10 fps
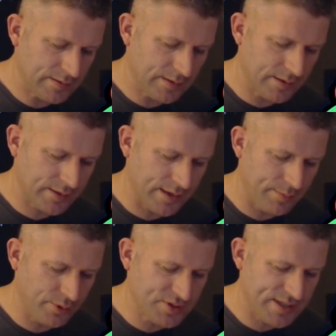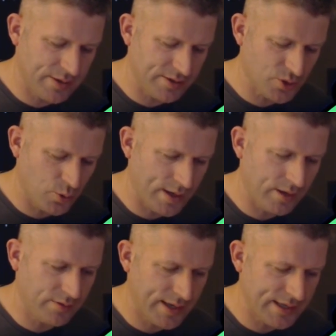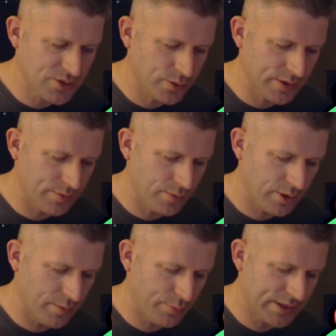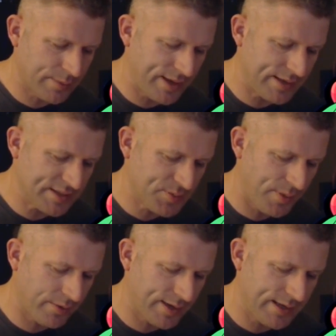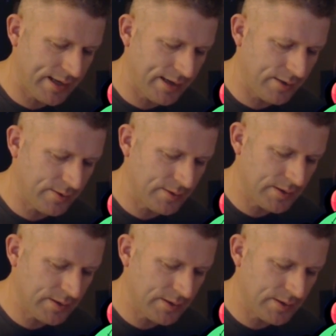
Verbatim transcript: okay, bull's down as well. Nice. We're in we're in a pretty commanding spot right now.